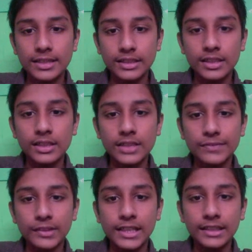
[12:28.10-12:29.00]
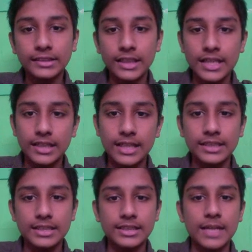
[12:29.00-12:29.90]
if the king and knight
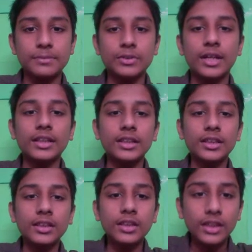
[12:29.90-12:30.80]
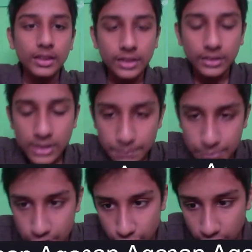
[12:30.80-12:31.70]
is kept together, then this
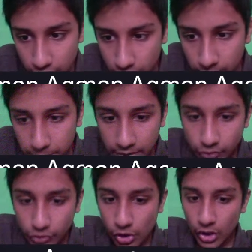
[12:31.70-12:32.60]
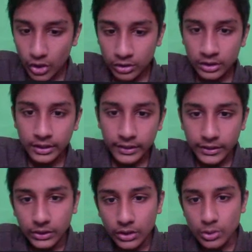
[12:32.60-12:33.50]
position could be drawn
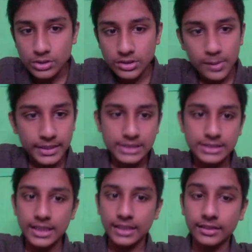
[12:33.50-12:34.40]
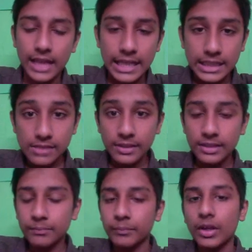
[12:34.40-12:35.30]
to some extent, and
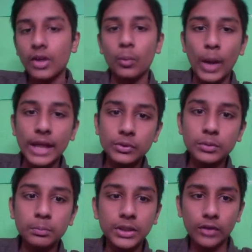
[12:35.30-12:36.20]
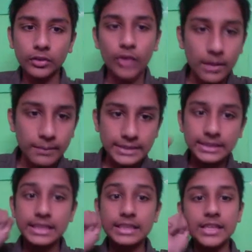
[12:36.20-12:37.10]
even white could be on the driving
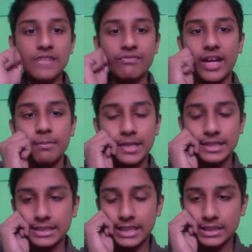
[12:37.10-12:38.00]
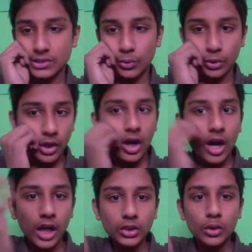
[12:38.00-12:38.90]
seat, if I may say so,
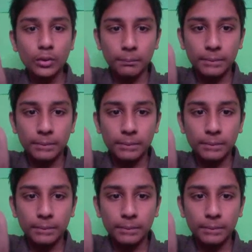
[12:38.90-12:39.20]
although